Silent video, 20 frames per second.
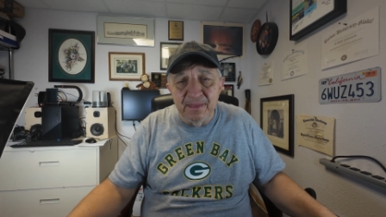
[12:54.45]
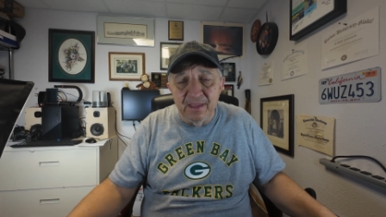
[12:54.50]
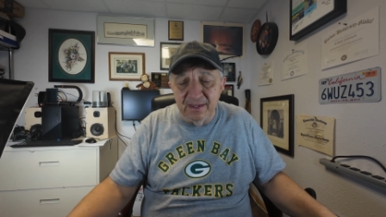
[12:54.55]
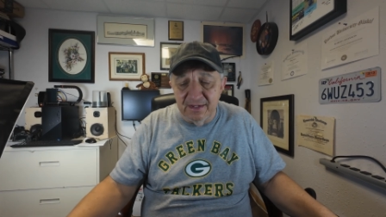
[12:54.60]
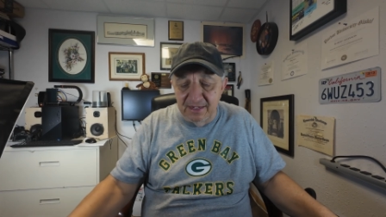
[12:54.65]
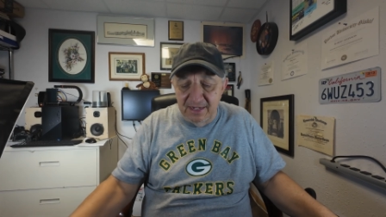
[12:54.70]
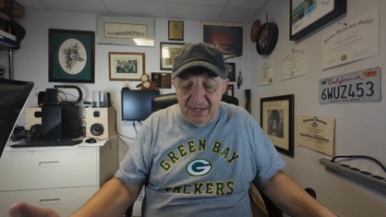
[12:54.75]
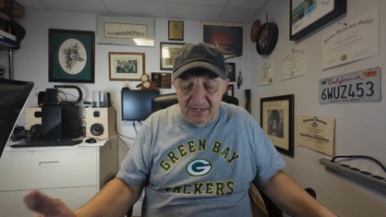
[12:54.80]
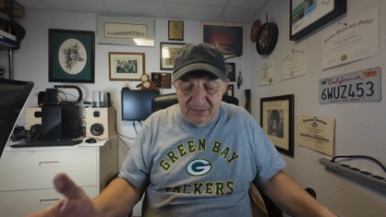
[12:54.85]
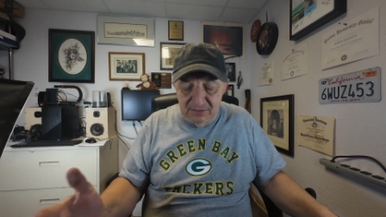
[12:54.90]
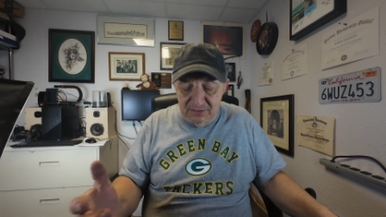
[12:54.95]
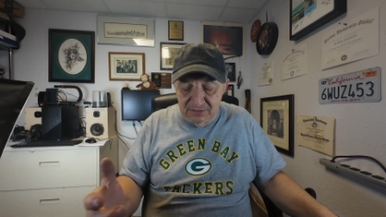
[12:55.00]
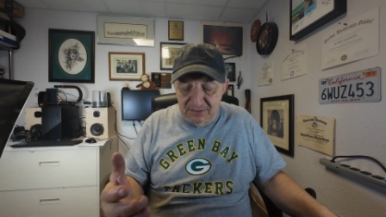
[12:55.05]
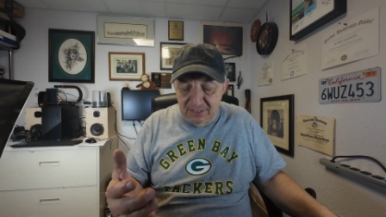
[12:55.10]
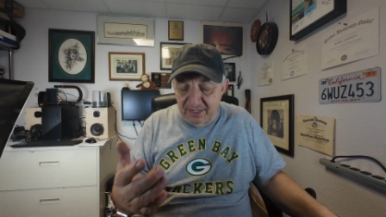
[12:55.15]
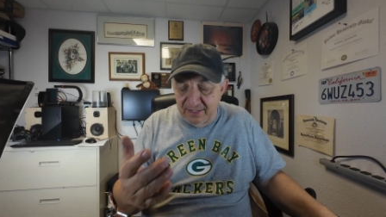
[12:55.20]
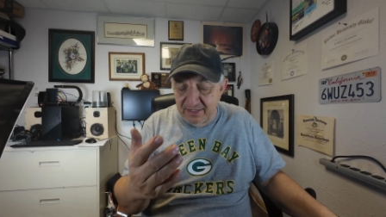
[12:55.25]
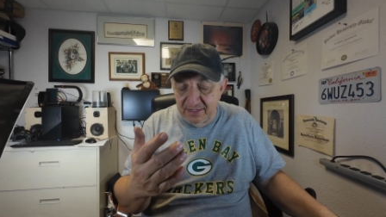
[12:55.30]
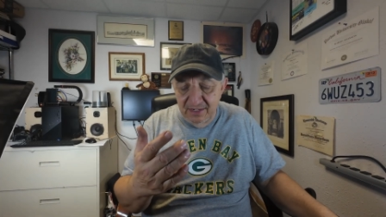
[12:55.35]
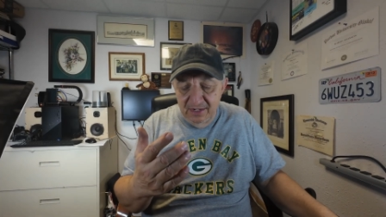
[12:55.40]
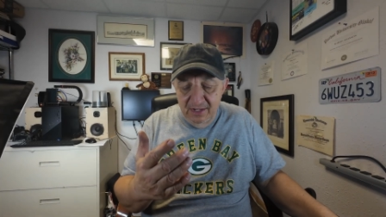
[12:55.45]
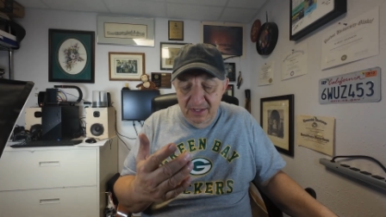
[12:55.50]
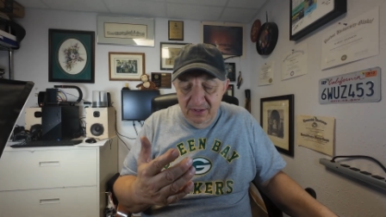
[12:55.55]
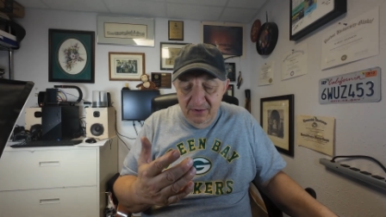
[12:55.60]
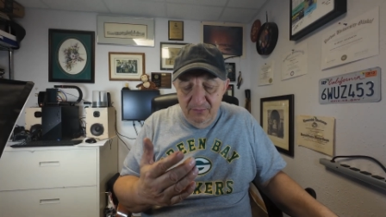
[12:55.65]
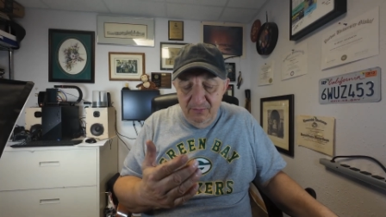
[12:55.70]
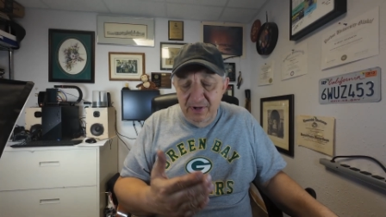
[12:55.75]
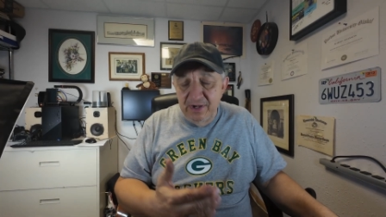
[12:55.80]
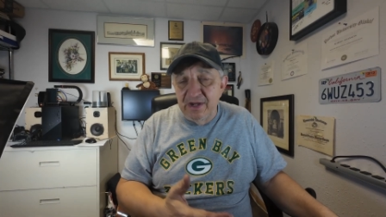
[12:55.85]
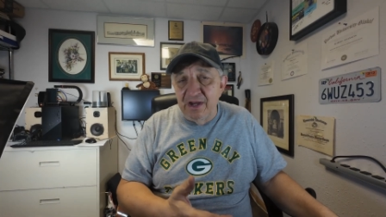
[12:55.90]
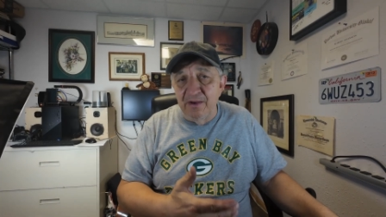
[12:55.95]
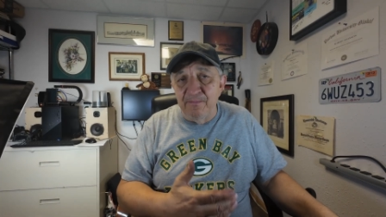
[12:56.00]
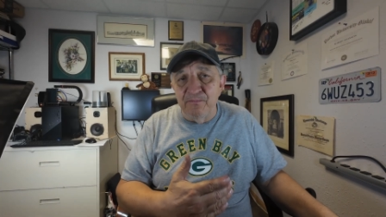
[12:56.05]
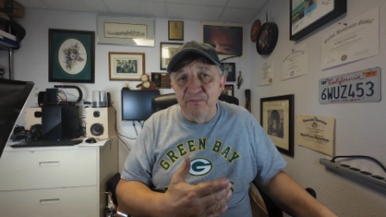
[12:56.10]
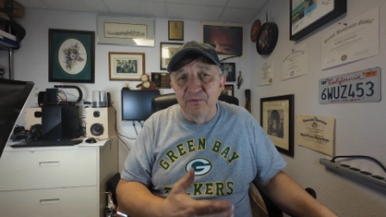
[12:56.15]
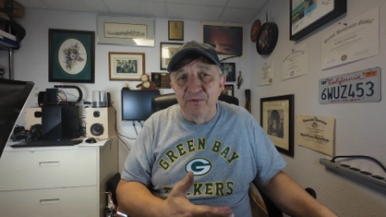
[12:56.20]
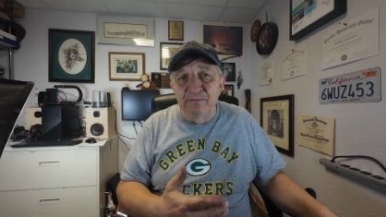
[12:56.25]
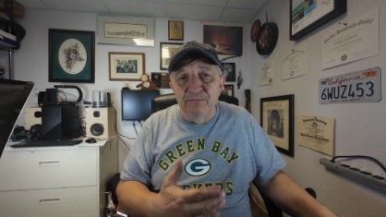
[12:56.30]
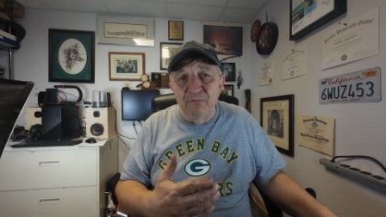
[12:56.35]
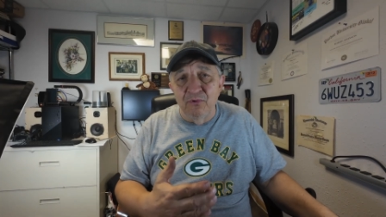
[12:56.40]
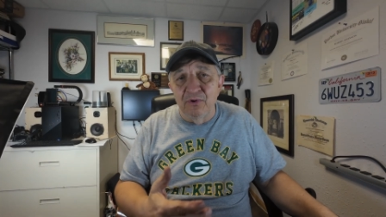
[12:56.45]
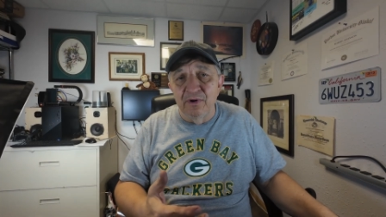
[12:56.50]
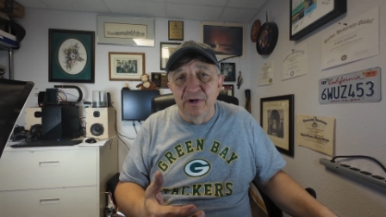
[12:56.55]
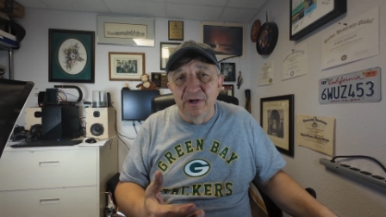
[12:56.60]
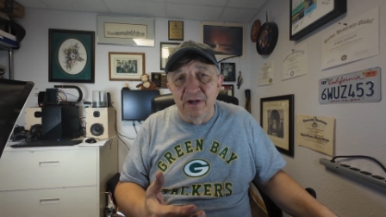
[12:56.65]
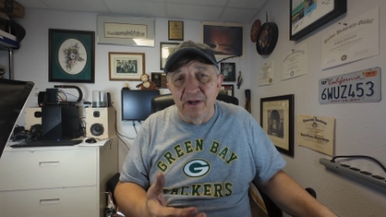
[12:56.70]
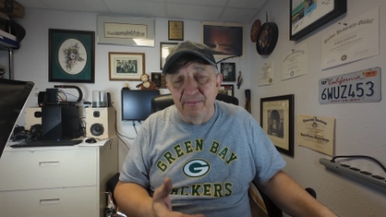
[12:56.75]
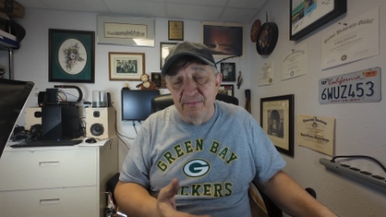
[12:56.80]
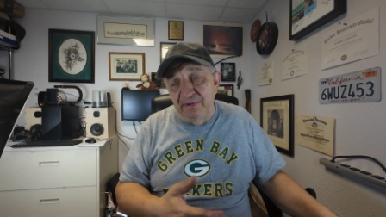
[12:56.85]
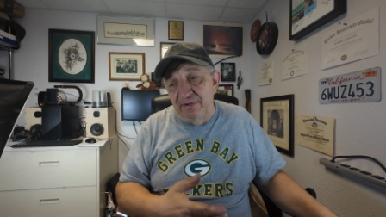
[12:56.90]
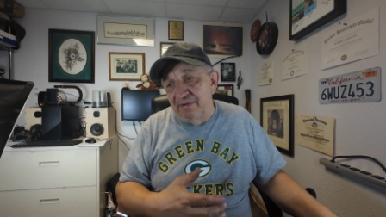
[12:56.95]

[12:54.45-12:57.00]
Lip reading: I can't just wake up one morning.